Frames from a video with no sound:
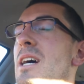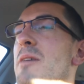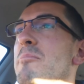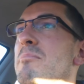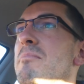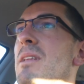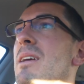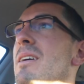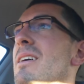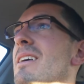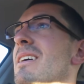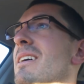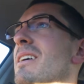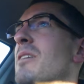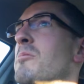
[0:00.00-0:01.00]
um,
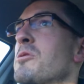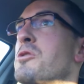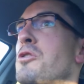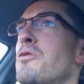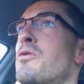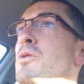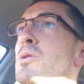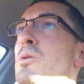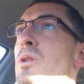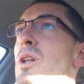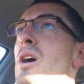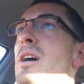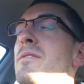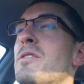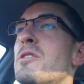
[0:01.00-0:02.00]
I'm not sure if we'll do it
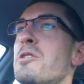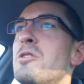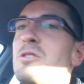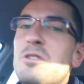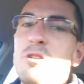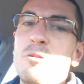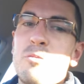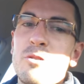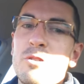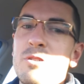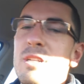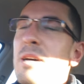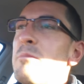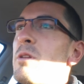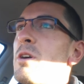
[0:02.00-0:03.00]
live on YouTube or
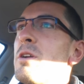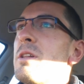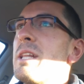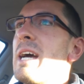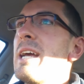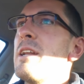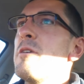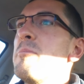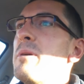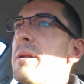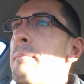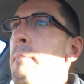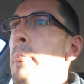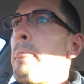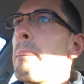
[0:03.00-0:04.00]
just upload it later, but